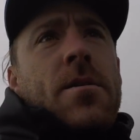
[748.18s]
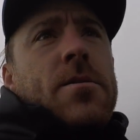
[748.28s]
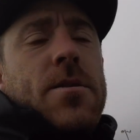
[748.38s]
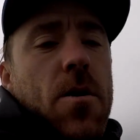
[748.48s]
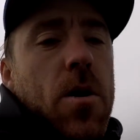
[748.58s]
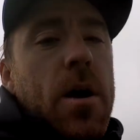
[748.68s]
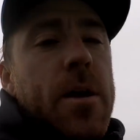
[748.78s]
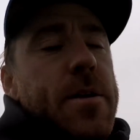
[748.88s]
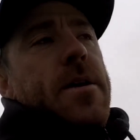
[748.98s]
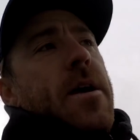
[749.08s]
So,
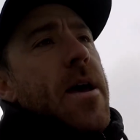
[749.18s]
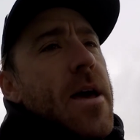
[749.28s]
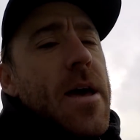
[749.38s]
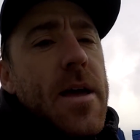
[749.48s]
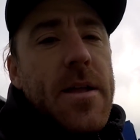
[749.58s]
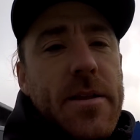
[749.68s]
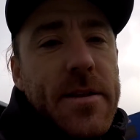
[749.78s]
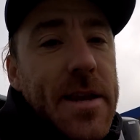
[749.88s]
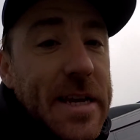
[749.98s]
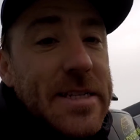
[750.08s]

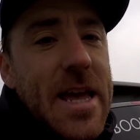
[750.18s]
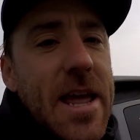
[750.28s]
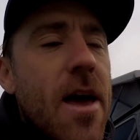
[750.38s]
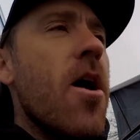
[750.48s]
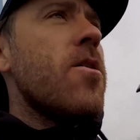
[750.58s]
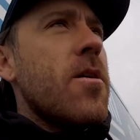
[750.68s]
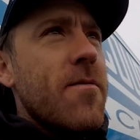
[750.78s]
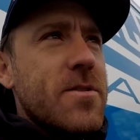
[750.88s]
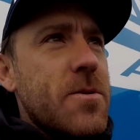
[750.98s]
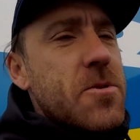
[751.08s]
next day now.
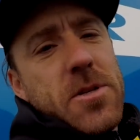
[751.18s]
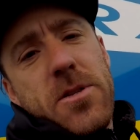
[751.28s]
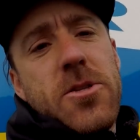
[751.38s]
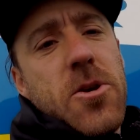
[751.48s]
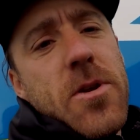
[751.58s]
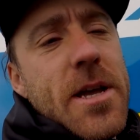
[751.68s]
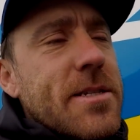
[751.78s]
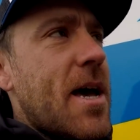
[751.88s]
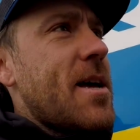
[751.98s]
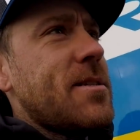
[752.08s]
Obviously, it was a 2-day
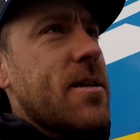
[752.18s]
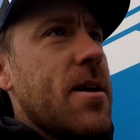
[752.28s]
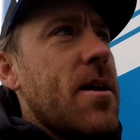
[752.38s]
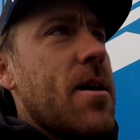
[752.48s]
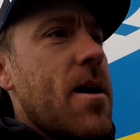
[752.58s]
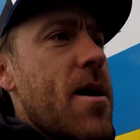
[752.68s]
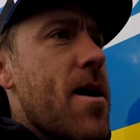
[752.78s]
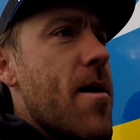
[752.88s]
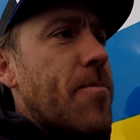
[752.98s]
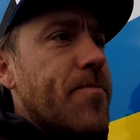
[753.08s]
test.
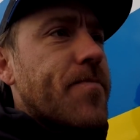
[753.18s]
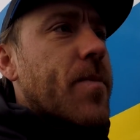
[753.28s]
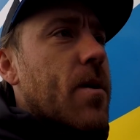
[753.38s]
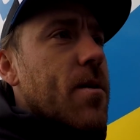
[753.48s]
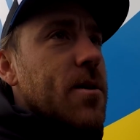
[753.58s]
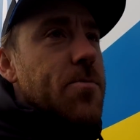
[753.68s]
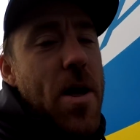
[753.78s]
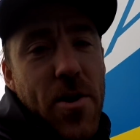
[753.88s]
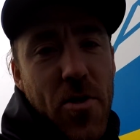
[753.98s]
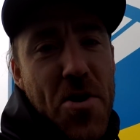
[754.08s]

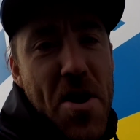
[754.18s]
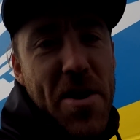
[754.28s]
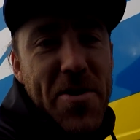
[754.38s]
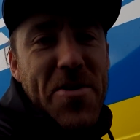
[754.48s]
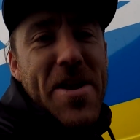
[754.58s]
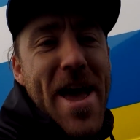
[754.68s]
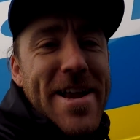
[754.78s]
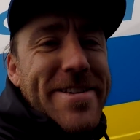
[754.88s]
Spent another night